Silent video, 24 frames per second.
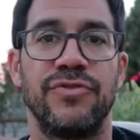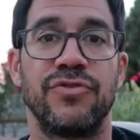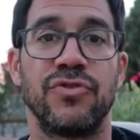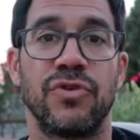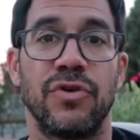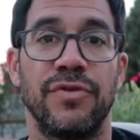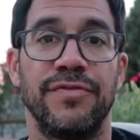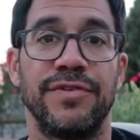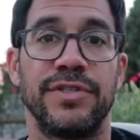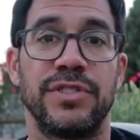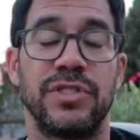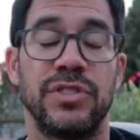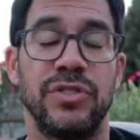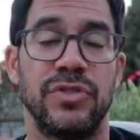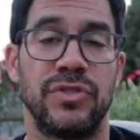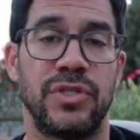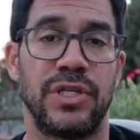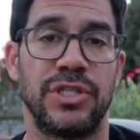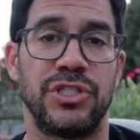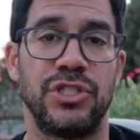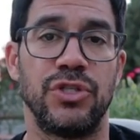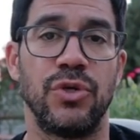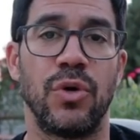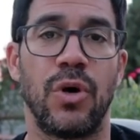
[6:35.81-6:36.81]
services
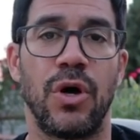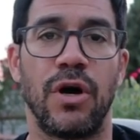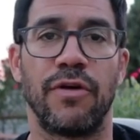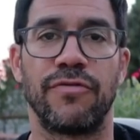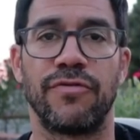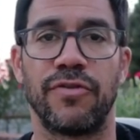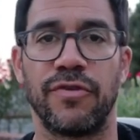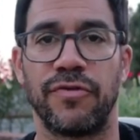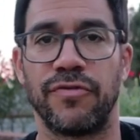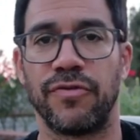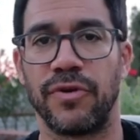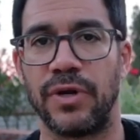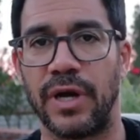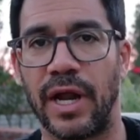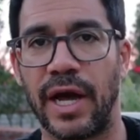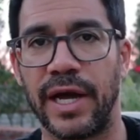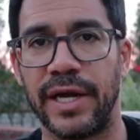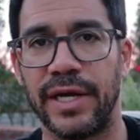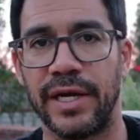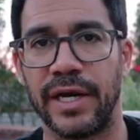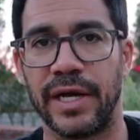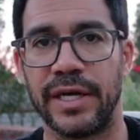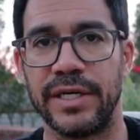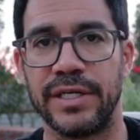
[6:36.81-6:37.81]
that you offer for
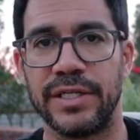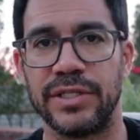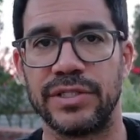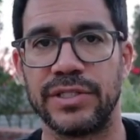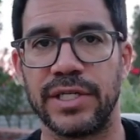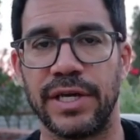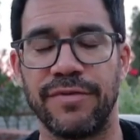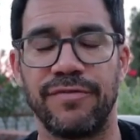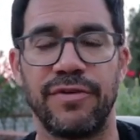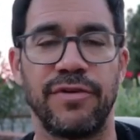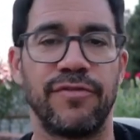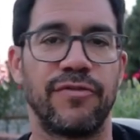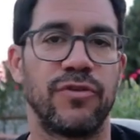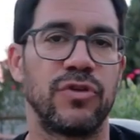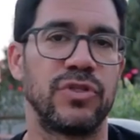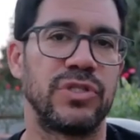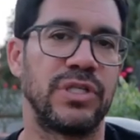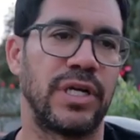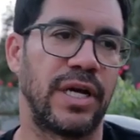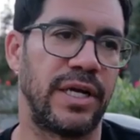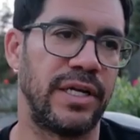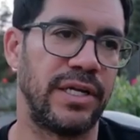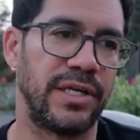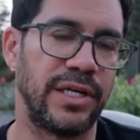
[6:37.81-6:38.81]
$9.97
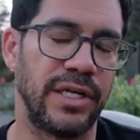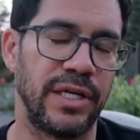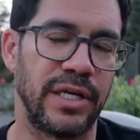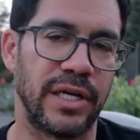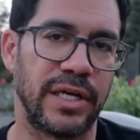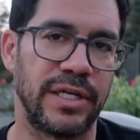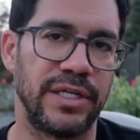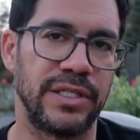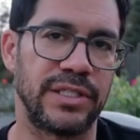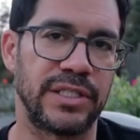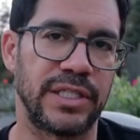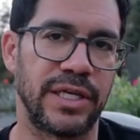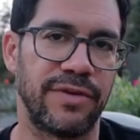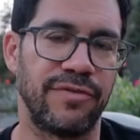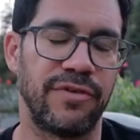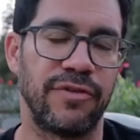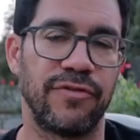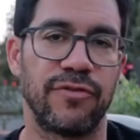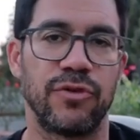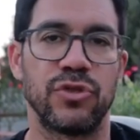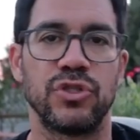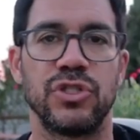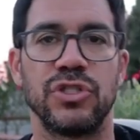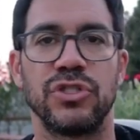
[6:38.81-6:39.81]
versus
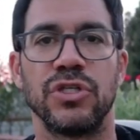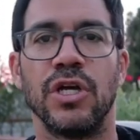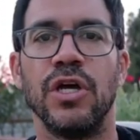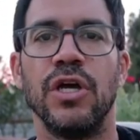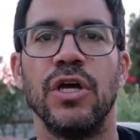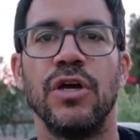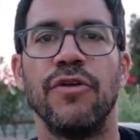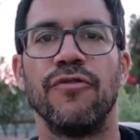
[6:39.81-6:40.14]
$19.97 versus